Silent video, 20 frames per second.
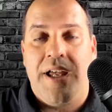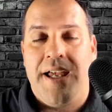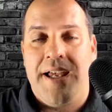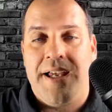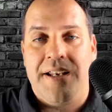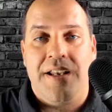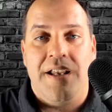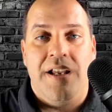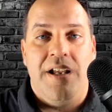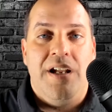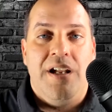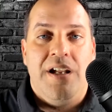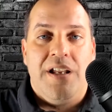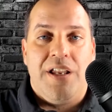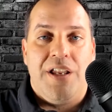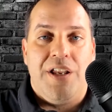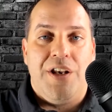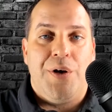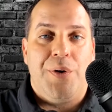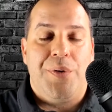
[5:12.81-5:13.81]
And,
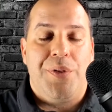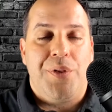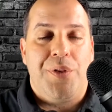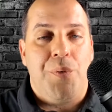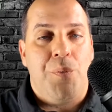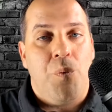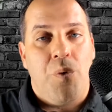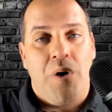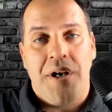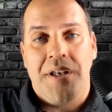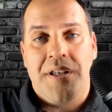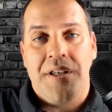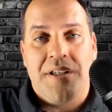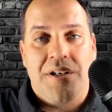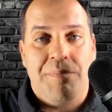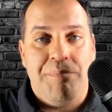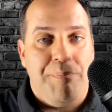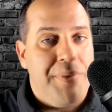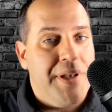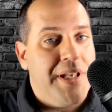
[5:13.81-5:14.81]
the one
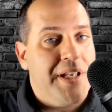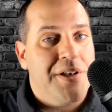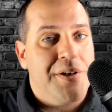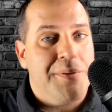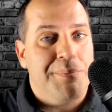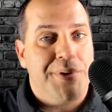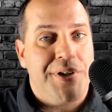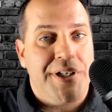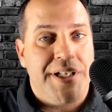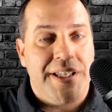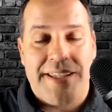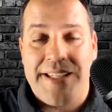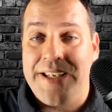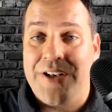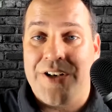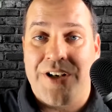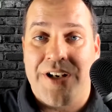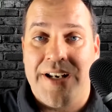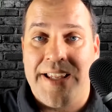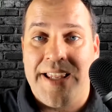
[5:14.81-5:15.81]
big complaint that
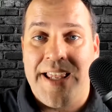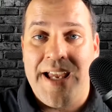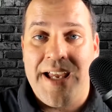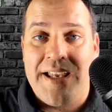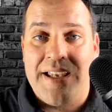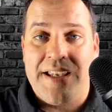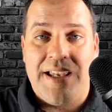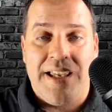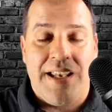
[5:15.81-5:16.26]
you're going to get,